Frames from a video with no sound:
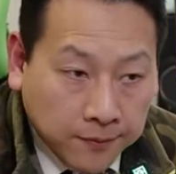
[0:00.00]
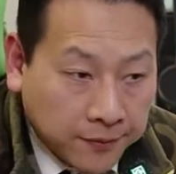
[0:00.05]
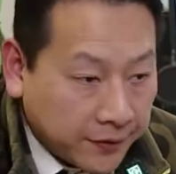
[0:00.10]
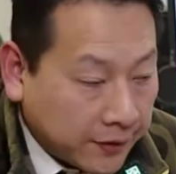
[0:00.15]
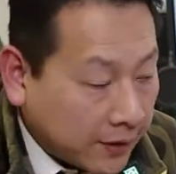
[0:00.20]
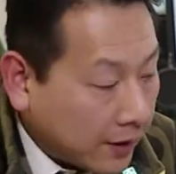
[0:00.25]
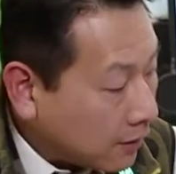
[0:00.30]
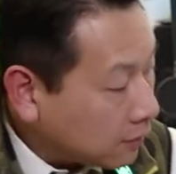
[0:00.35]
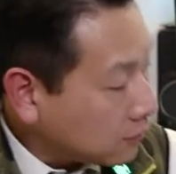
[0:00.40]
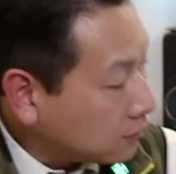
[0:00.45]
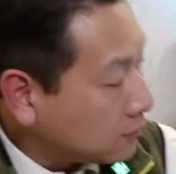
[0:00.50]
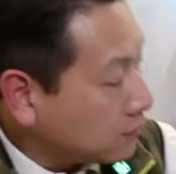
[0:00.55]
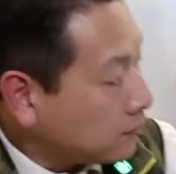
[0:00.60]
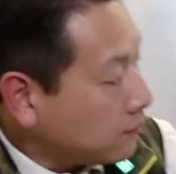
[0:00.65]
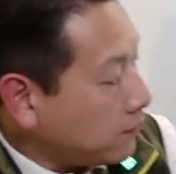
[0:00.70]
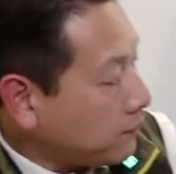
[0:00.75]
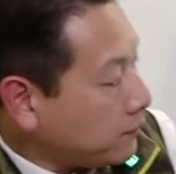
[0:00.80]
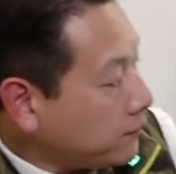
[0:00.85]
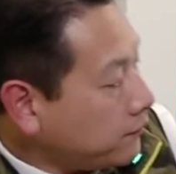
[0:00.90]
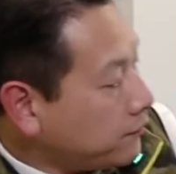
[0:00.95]
Now,
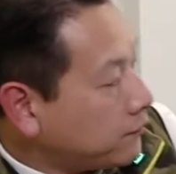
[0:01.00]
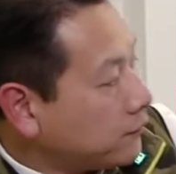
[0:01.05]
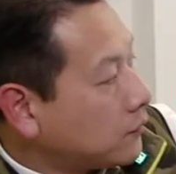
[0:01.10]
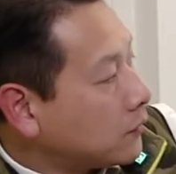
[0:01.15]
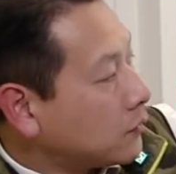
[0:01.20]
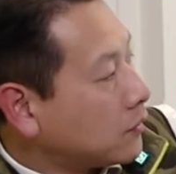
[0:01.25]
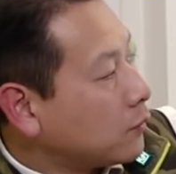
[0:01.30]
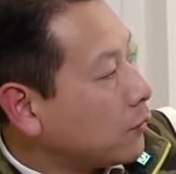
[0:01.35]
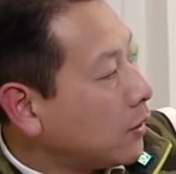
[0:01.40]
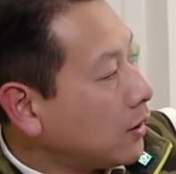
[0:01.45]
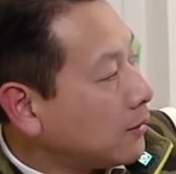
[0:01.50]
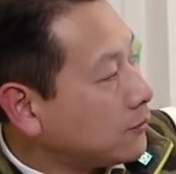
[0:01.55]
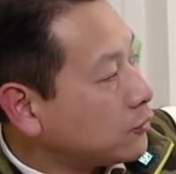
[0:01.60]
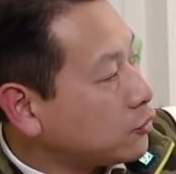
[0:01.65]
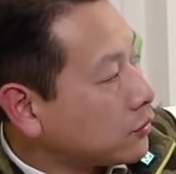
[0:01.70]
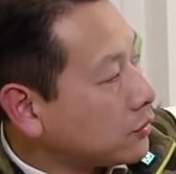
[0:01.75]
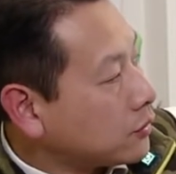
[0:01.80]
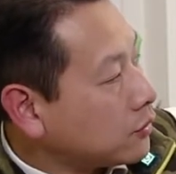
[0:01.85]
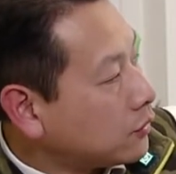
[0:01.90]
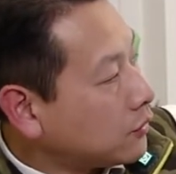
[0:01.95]
the one I'm
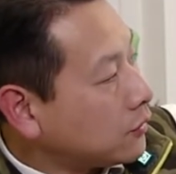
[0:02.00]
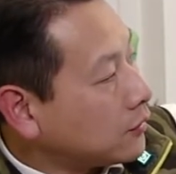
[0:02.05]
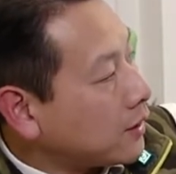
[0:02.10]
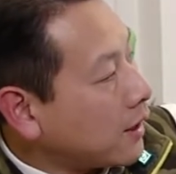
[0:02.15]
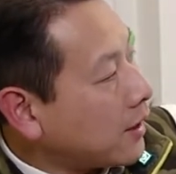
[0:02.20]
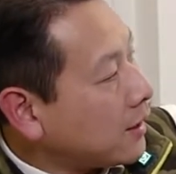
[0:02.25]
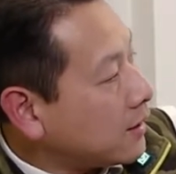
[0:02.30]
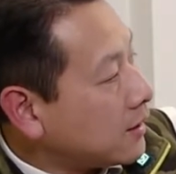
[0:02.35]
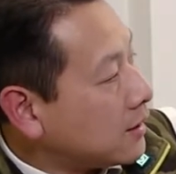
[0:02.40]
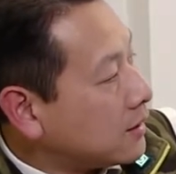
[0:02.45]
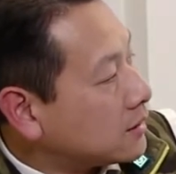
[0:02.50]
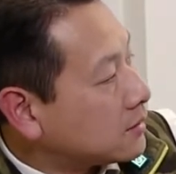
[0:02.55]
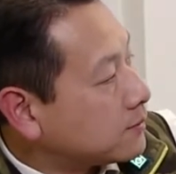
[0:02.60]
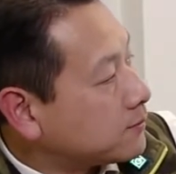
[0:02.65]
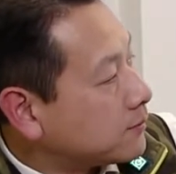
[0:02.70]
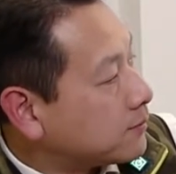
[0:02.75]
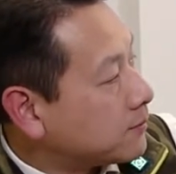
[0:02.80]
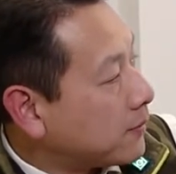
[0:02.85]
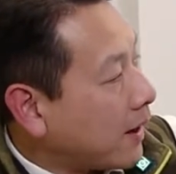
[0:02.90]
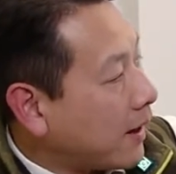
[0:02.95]
showing you today is
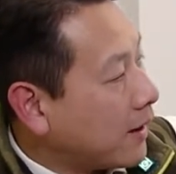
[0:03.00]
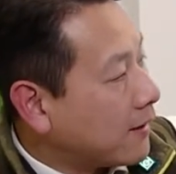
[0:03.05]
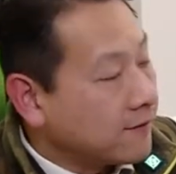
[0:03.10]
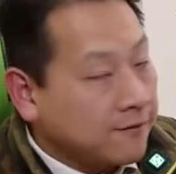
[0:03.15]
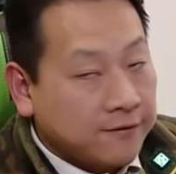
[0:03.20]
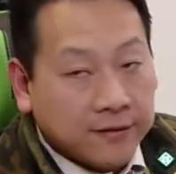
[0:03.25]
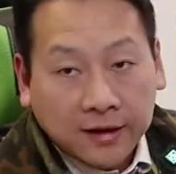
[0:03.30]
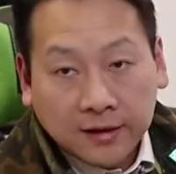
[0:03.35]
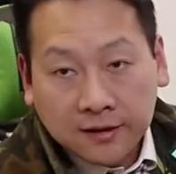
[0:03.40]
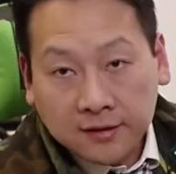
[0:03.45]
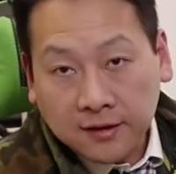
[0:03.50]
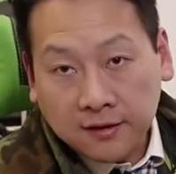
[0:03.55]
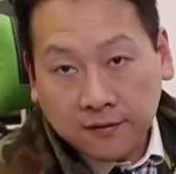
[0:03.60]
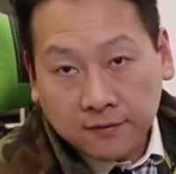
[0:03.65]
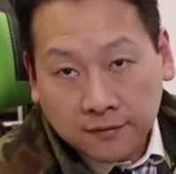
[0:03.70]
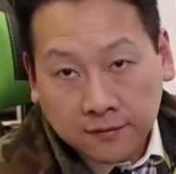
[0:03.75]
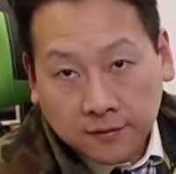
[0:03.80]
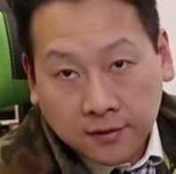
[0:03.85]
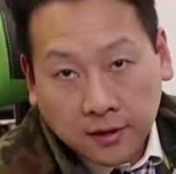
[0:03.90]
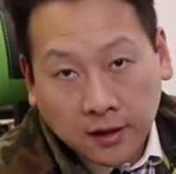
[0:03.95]
by
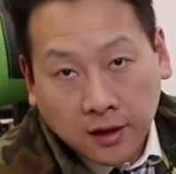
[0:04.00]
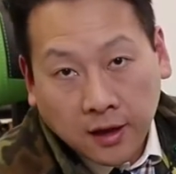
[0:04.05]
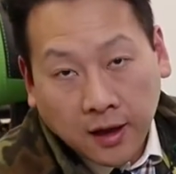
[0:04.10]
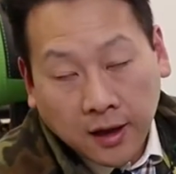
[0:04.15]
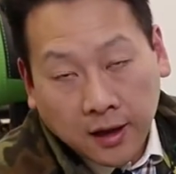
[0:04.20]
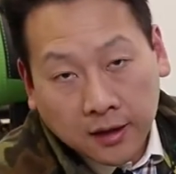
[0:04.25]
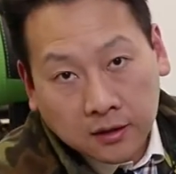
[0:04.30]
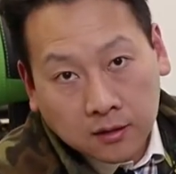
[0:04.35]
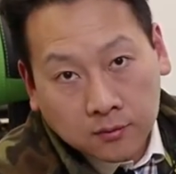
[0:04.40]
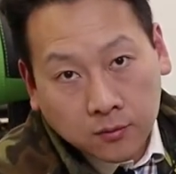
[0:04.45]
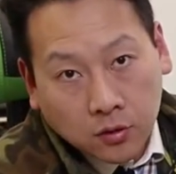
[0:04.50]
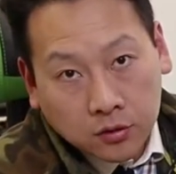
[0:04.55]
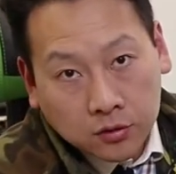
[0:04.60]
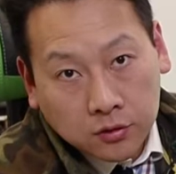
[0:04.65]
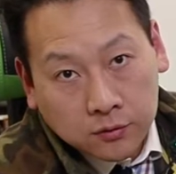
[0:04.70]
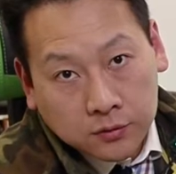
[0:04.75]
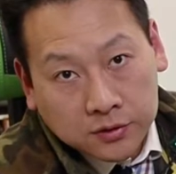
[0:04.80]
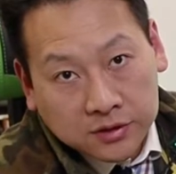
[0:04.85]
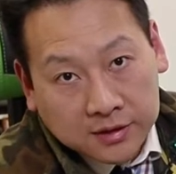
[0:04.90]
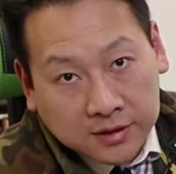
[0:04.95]
Victiv and the
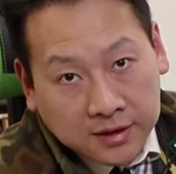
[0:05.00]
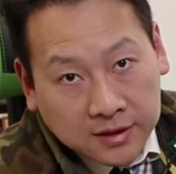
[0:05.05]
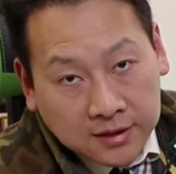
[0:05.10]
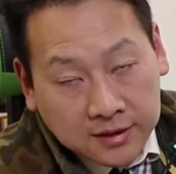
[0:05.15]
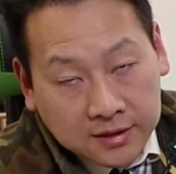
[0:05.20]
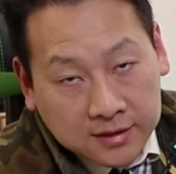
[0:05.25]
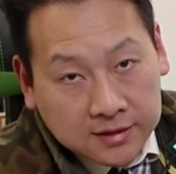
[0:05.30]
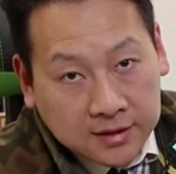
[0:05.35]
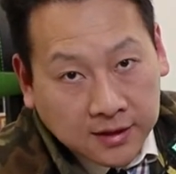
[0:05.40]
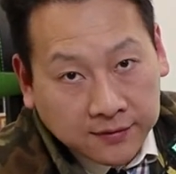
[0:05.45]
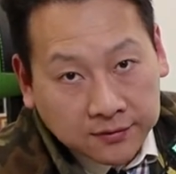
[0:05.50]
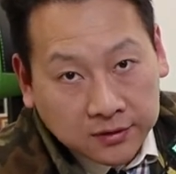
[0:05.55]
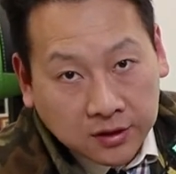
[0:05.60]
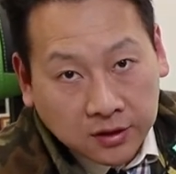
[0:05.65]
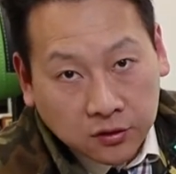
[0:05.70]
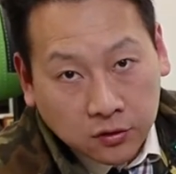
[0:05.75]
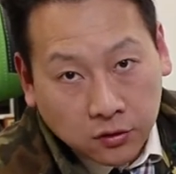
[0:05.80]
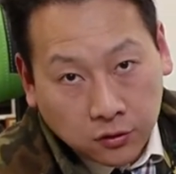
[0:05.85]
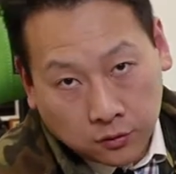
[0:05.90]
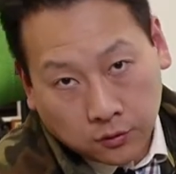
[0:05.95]
model is
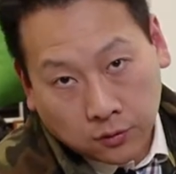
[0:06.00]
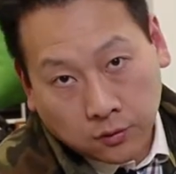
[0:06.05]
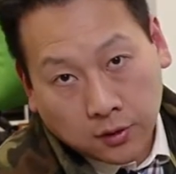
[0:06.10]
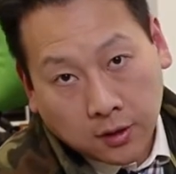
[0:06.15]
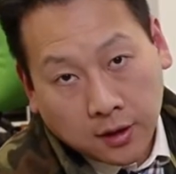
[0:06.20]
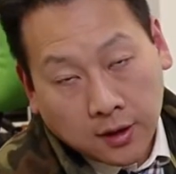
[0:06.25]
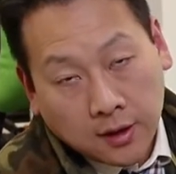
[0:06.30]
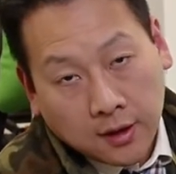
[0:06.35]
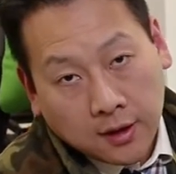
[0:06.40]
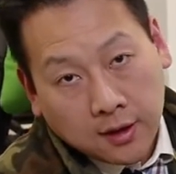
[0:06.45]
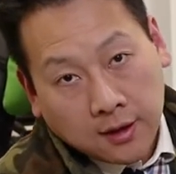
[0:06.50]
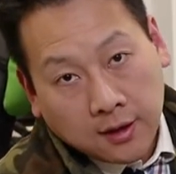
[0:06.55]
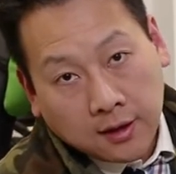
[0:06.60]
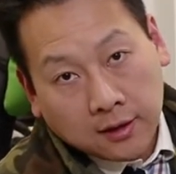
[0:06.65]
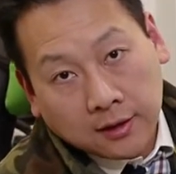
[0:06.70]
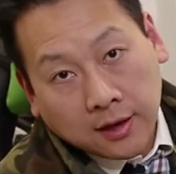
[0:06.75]
T72.